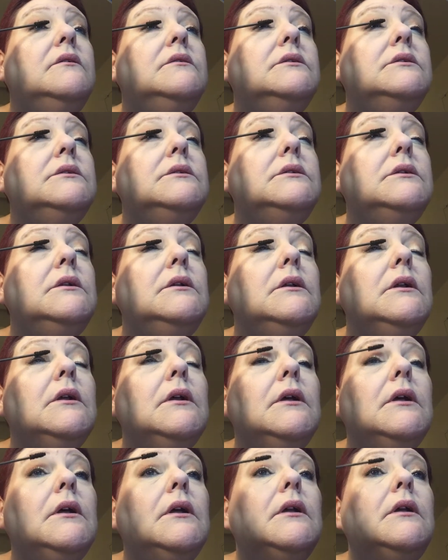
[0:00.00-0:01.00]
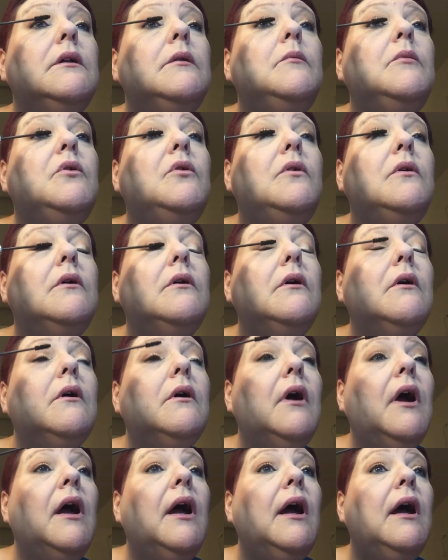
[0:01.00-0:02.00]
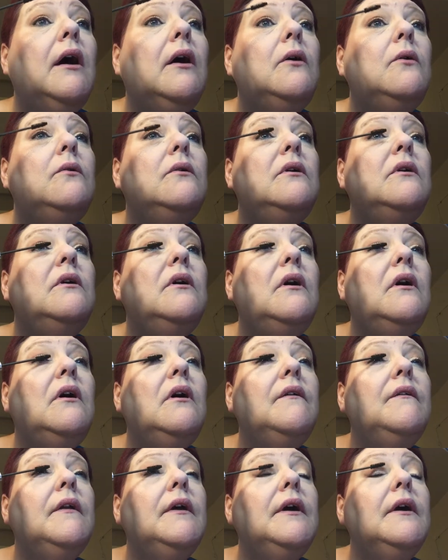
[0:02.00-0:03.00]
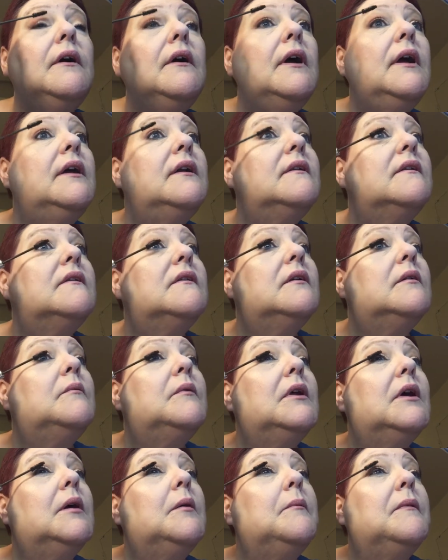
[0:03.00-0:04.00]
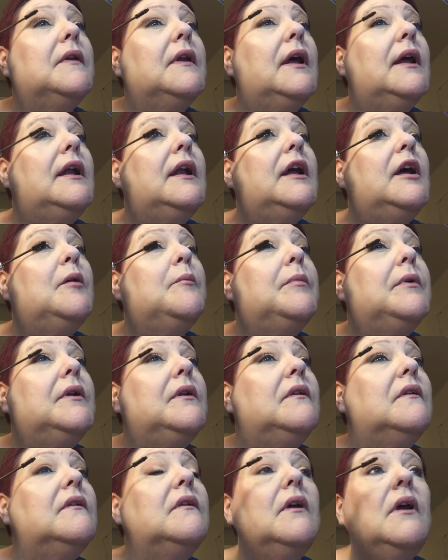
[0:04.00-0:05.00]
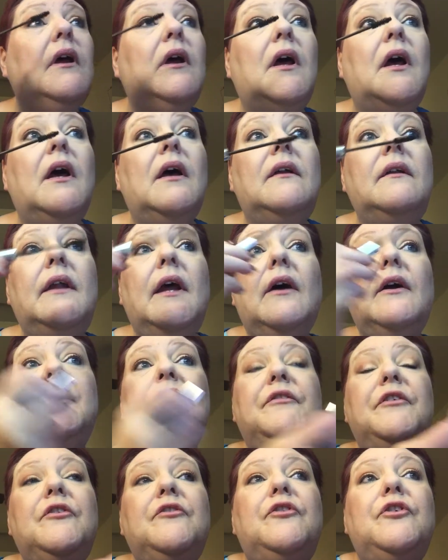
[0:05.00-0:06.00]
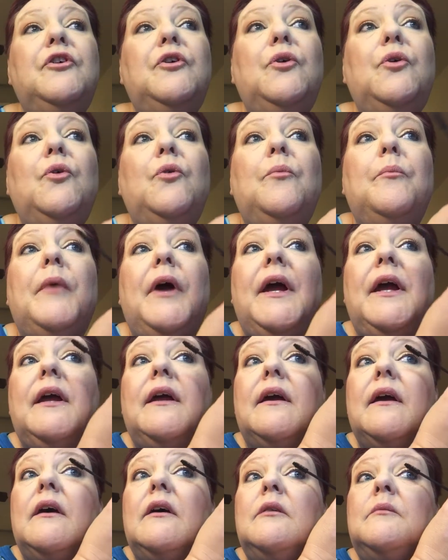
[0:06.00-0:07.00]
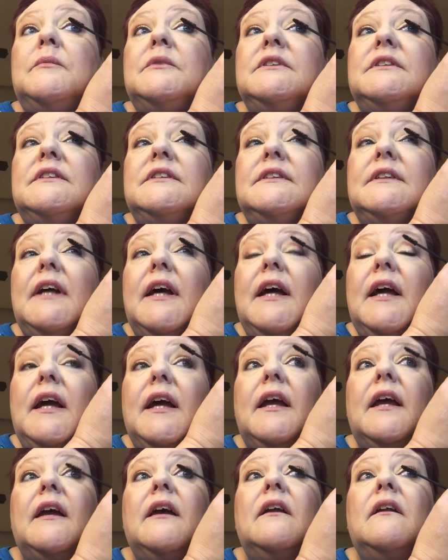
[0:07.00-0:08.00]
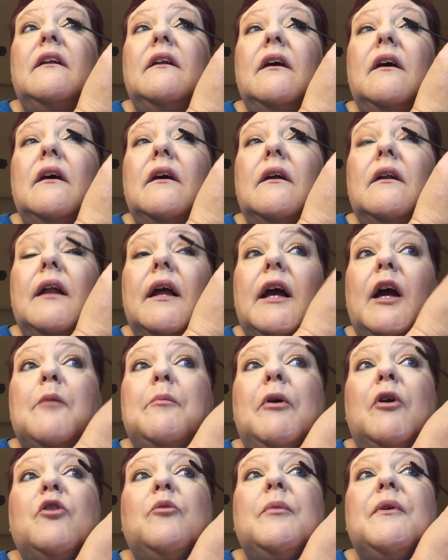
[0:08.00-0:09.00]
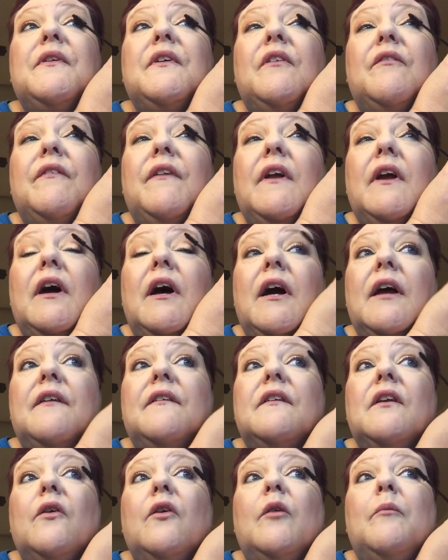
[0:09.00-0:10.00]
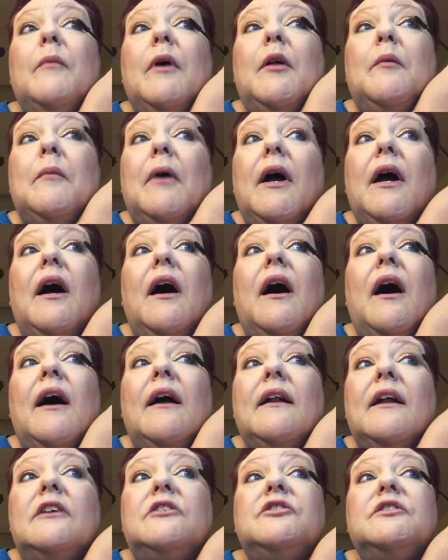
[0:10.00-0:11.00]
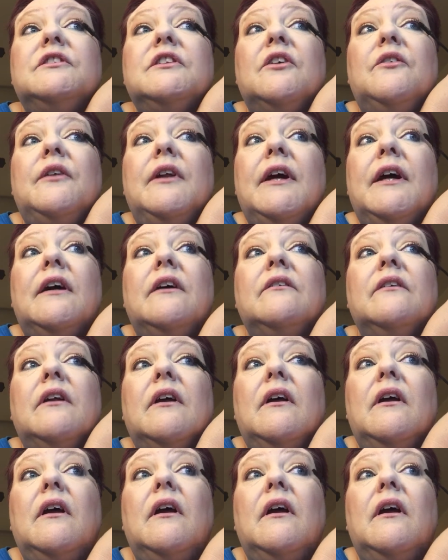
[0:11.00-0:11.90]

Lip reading: just a little more out on there, and sometimes that happens. Now, if you do make a mistake and like I poked myself in the eye, so it made my eyelashes go down,